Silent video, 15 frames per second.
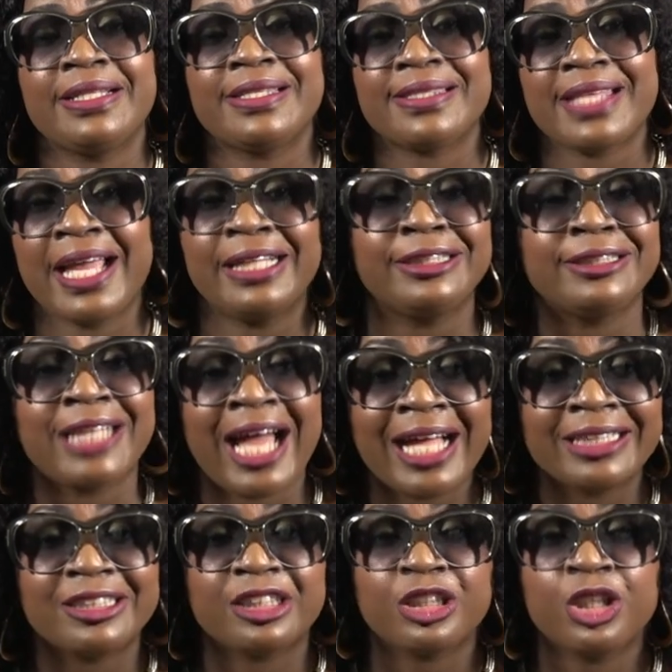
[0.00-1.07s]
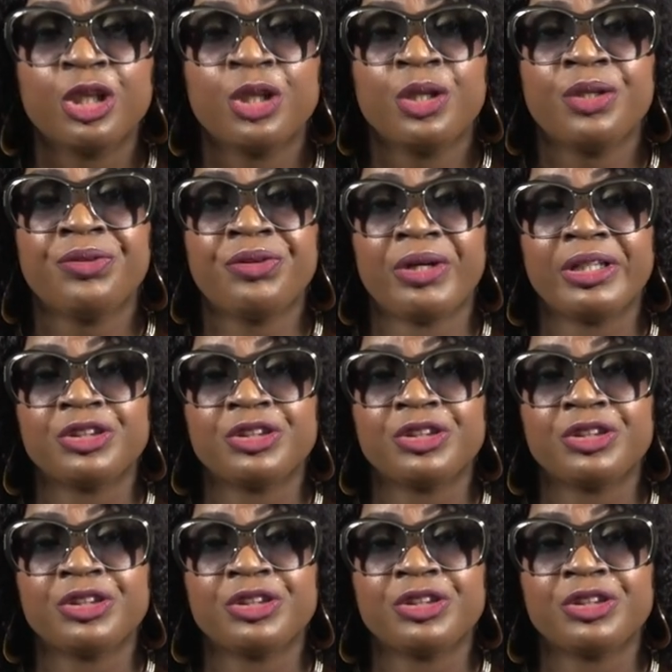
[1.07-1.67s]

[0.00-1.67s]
sense that there are